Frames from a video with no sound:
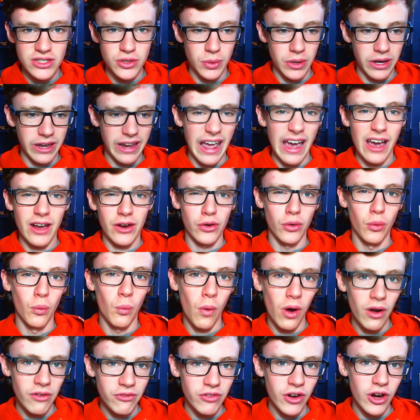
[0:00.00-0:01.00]
we can handle
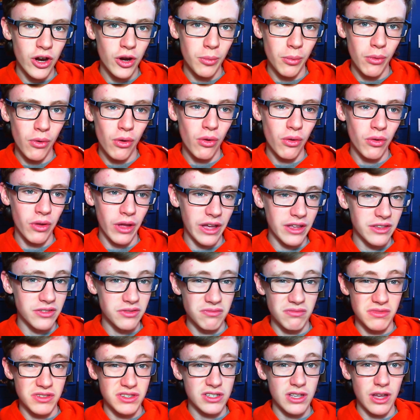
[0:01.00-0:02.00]
one variable
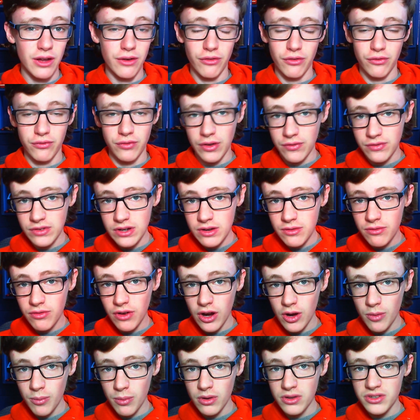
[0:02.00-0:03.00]
instead of 50
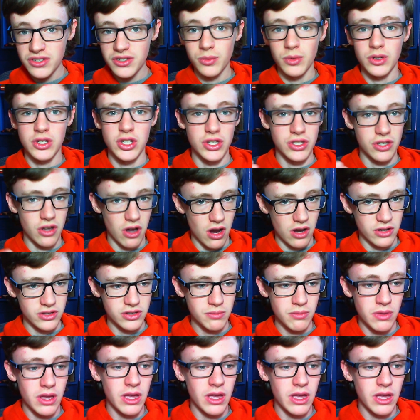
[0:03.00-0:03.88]
variables, which is awesome,